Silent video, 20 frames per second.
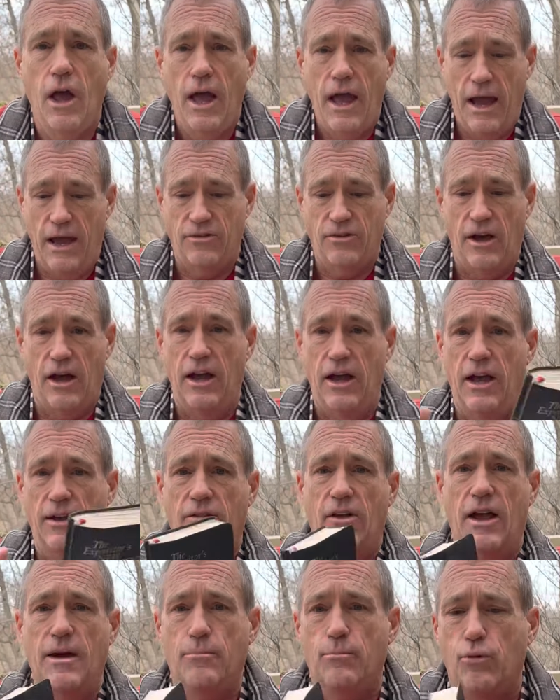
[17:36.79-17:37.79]
as I as
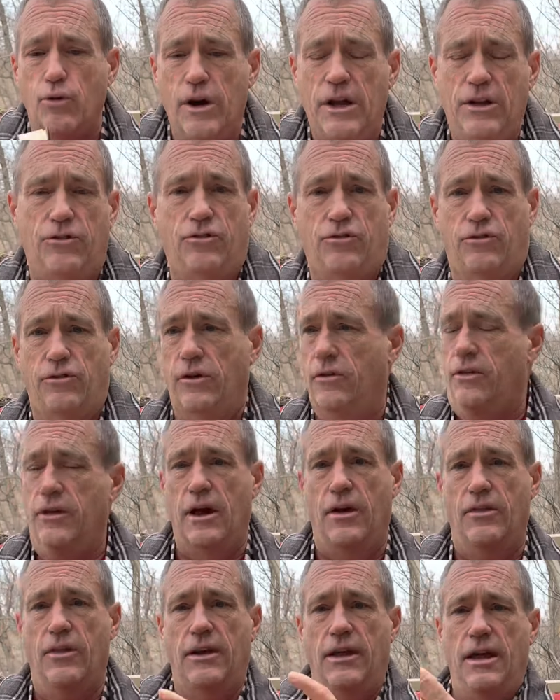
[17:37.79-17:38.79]
I preached the
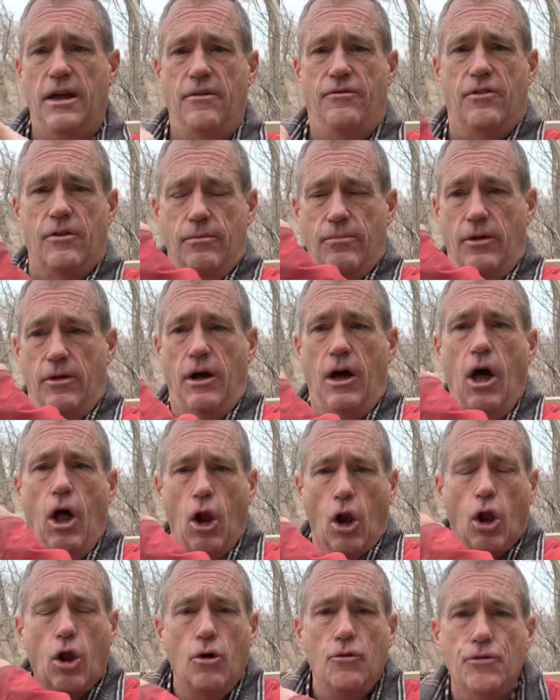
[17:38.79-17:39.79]
other day from the
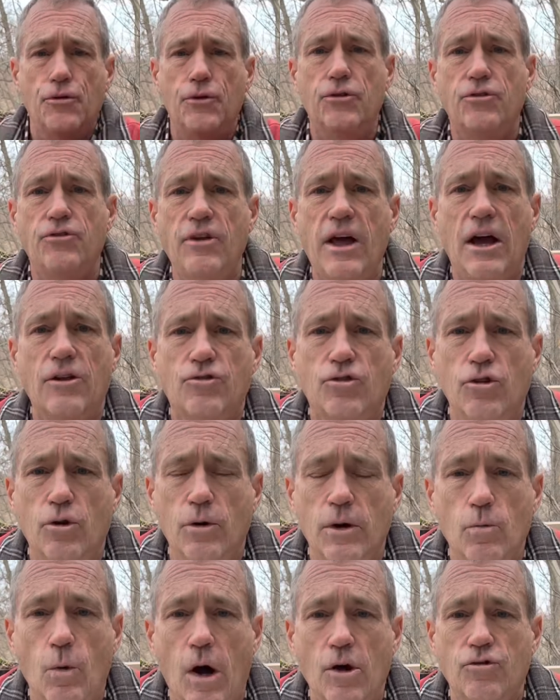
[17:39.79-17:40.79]
Luther statue
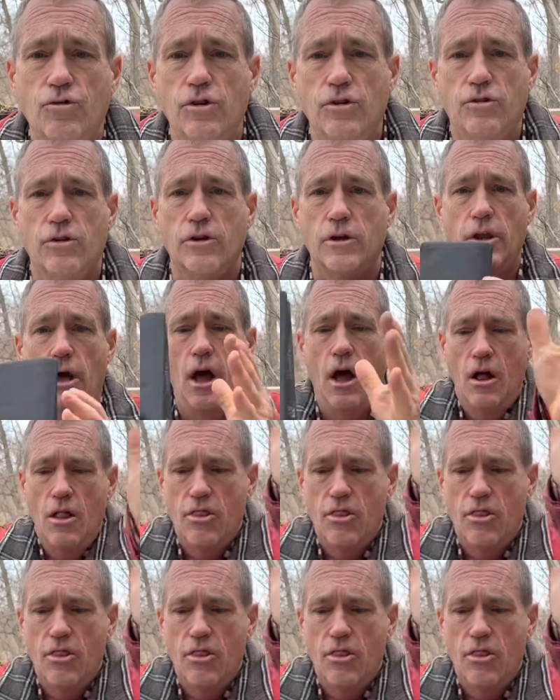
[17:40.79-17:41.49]
in Washington,